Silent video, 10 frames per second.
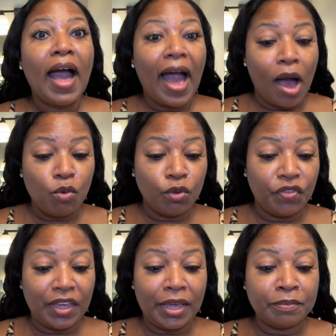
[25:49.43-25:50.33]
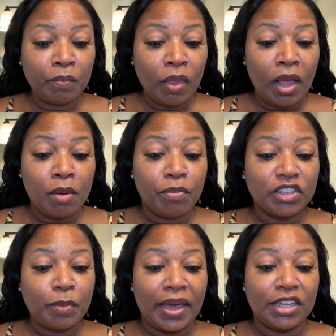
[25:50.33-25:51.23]
I will then
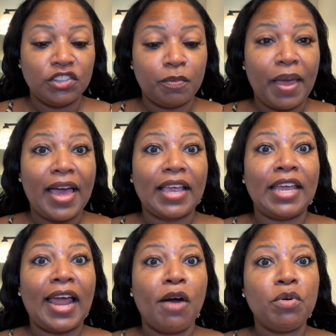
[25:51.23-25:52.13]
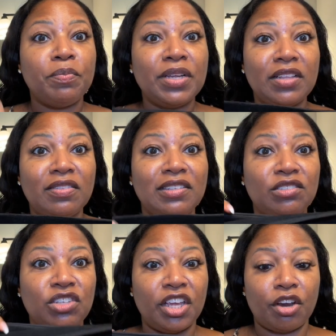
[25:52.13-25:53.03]
brush my edges back and I will put
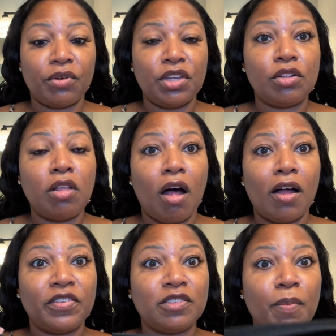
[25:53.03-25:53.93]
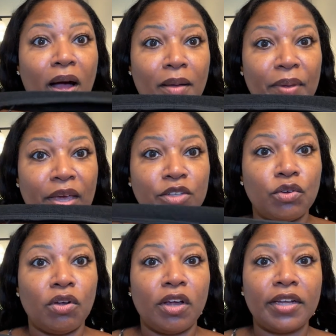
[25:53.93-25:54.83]
this terry cloth spa band
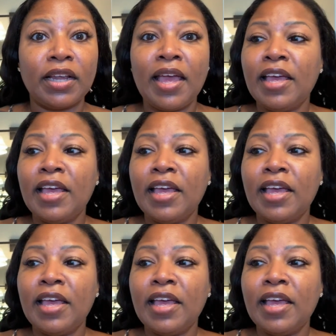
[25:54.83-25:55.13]
on.